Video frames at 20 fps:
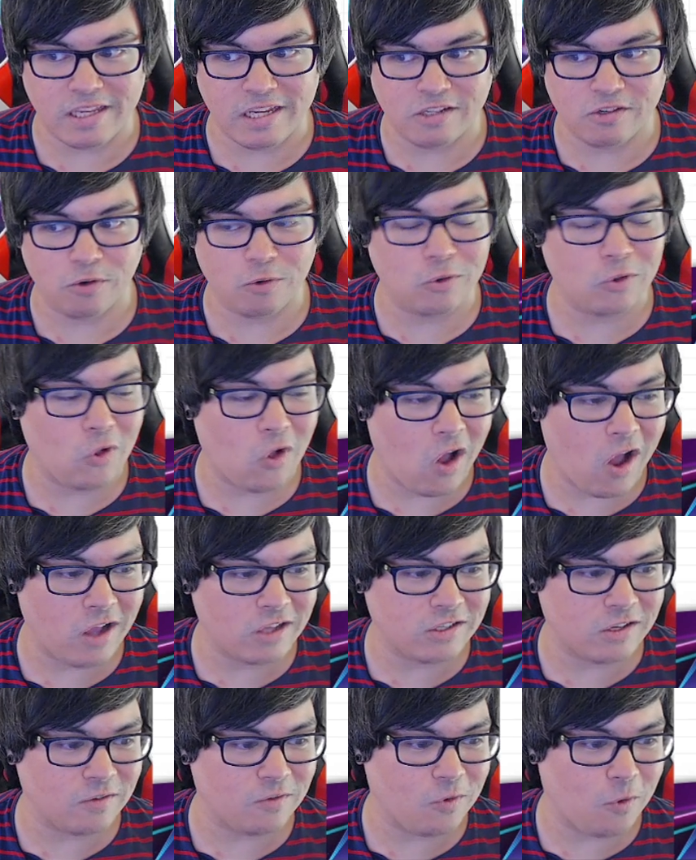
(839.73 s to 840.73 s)
These are
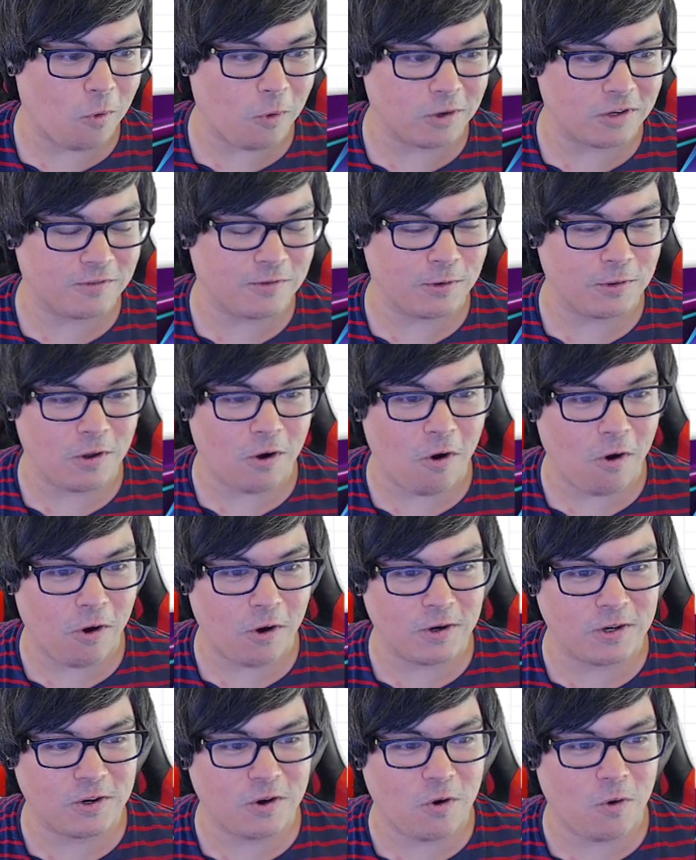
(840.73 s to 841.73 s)
lots, of course, for the
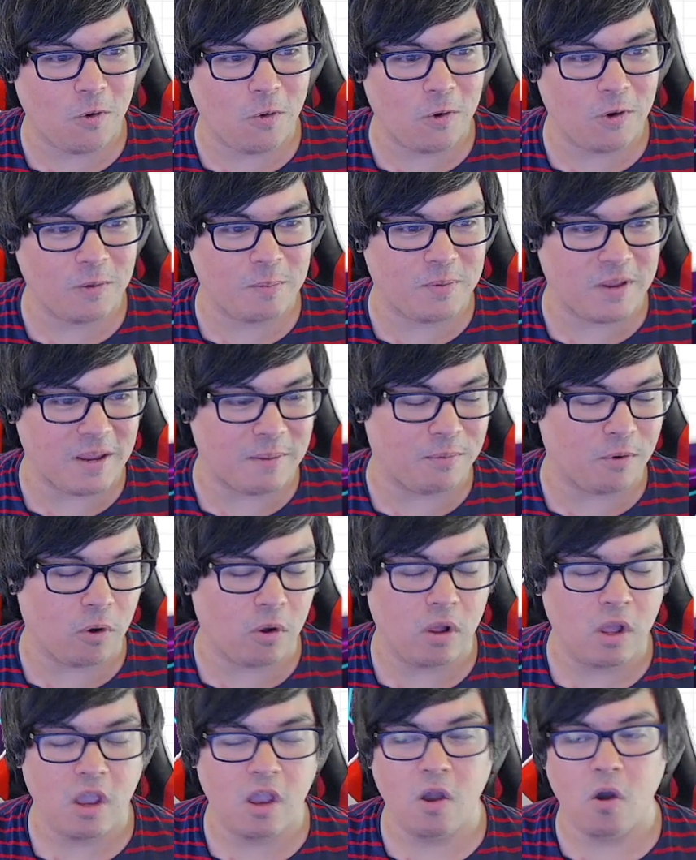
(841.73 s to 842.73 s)
hardcore
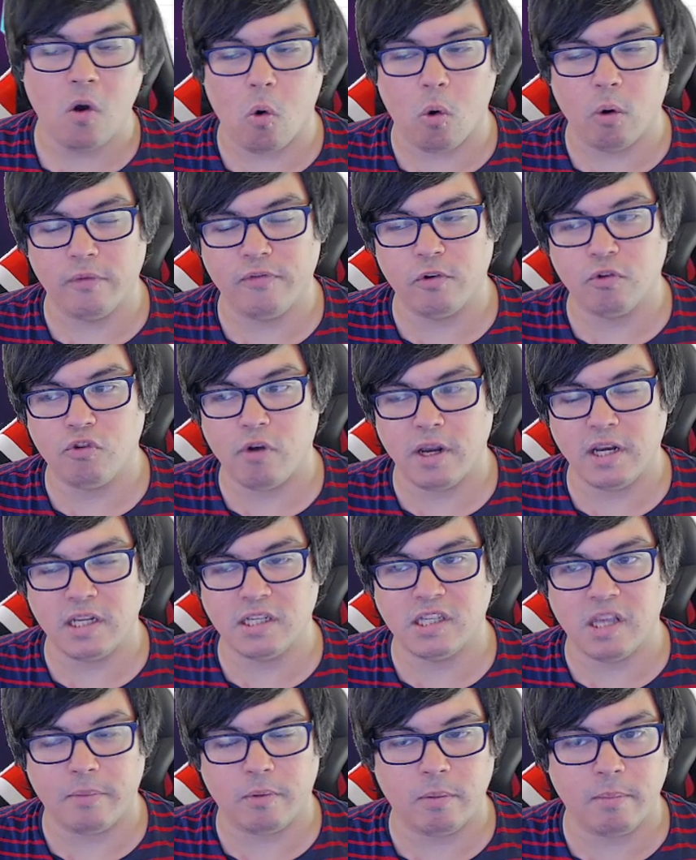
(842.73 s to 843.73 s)
people, or if you're trying to
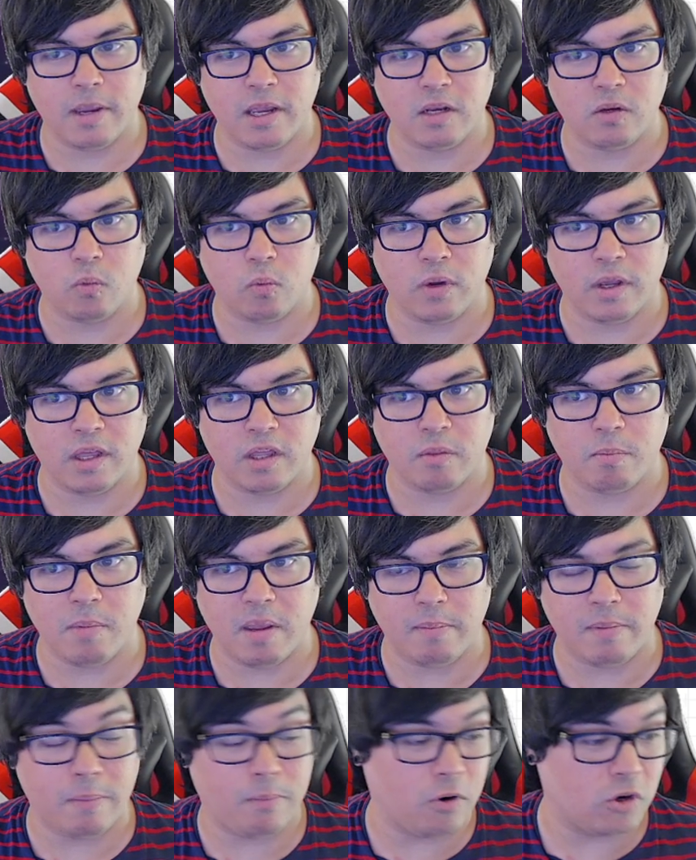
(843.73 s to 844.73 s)
supplement with
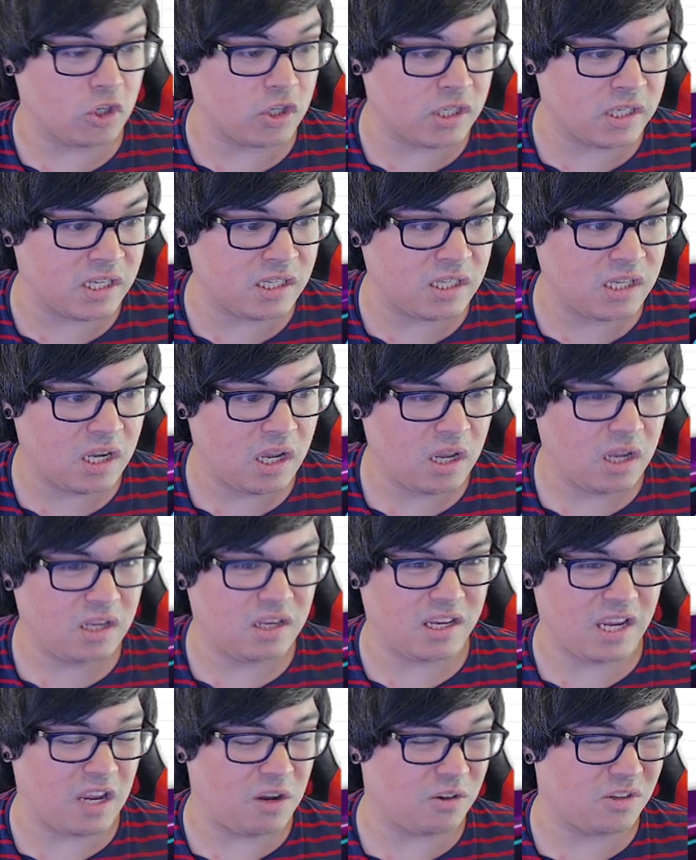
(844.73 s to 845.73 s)
maybe purchases
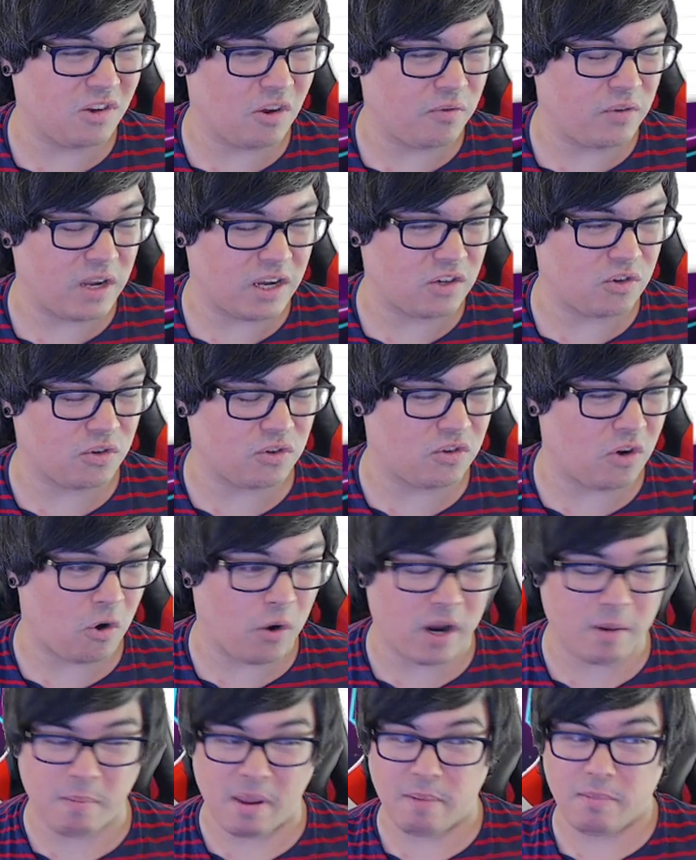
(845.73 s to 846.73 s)
to get yourself an extra
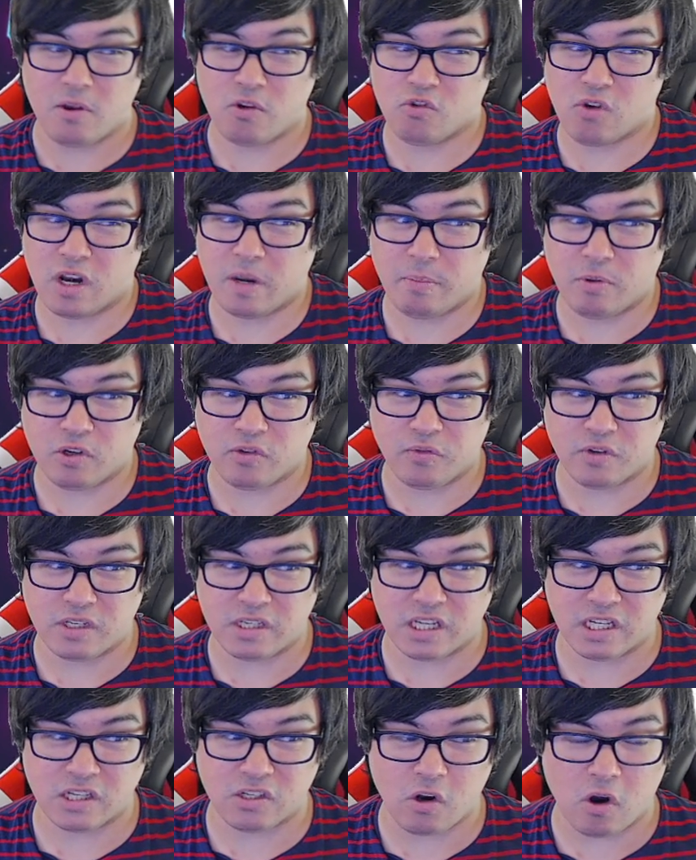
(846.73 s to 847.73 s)
star rank. Maybe you're trying to push for
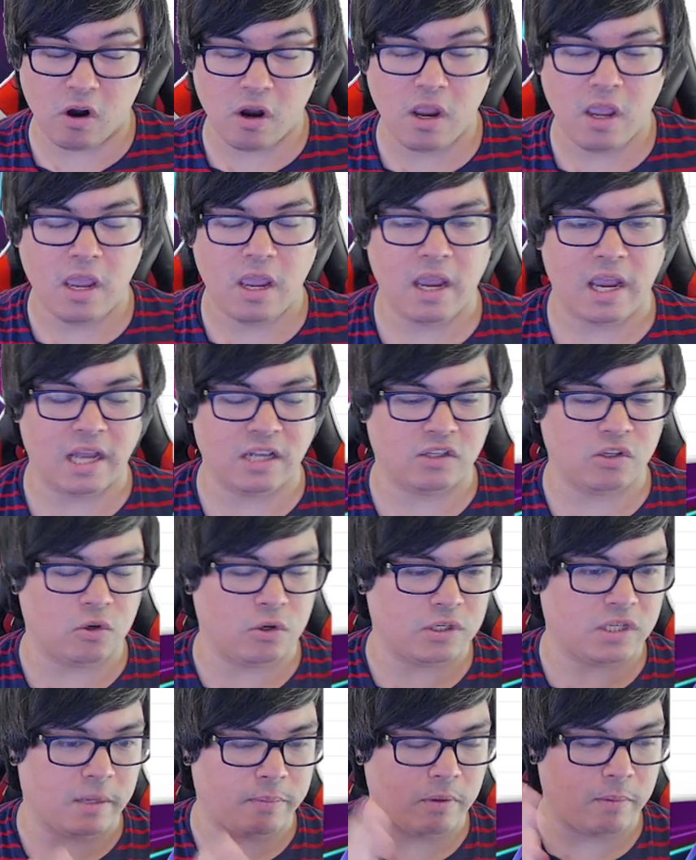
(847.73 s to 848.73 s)
six star, and so
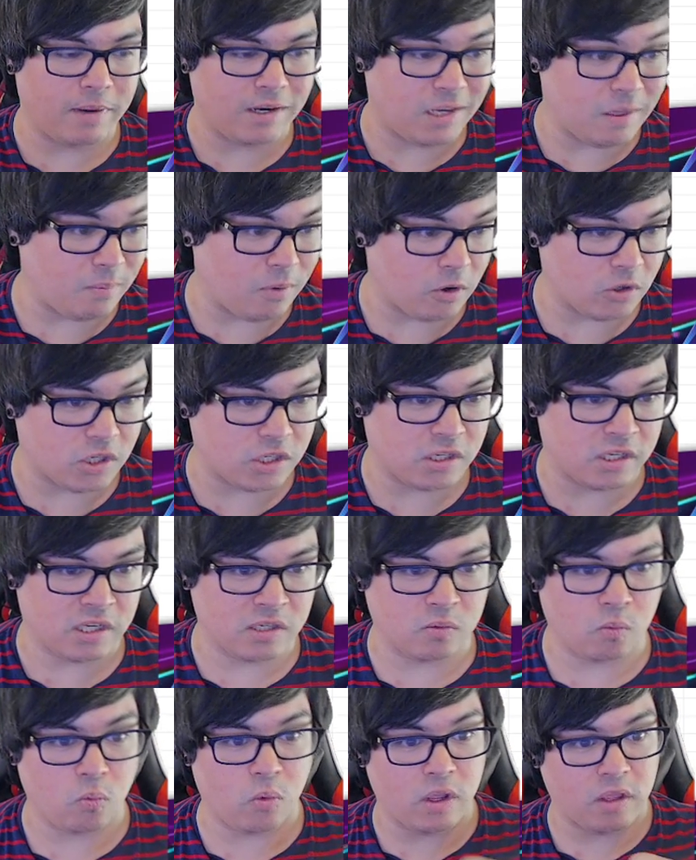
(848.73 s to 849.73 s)
you're supplementing
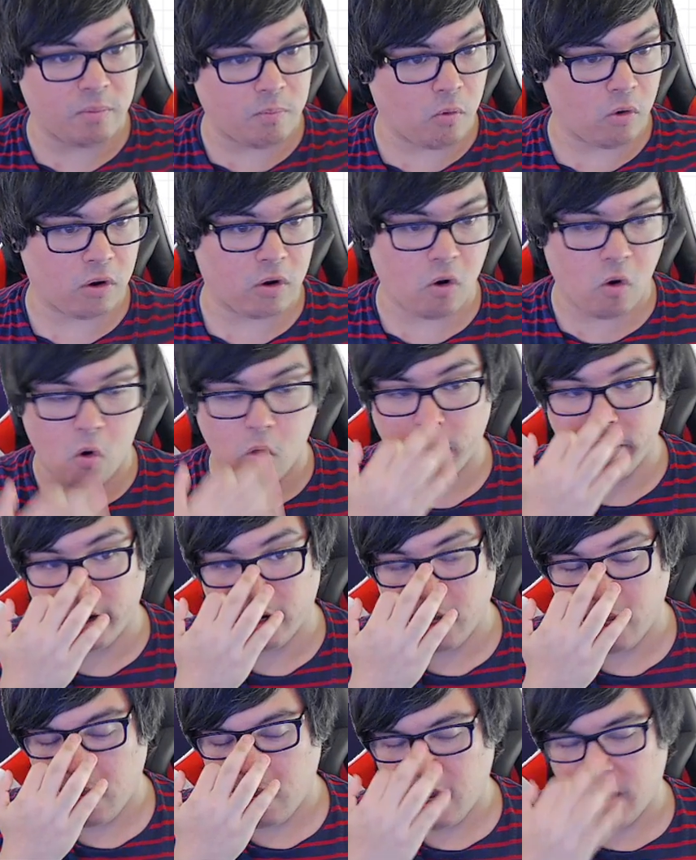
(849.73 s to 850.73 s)
purchases with more
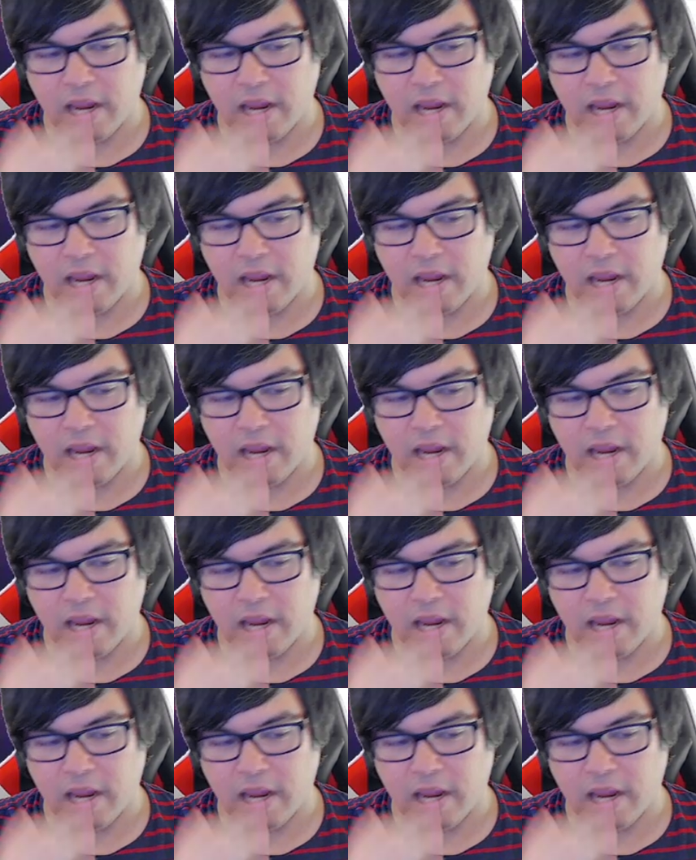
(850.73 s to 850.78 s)
coring.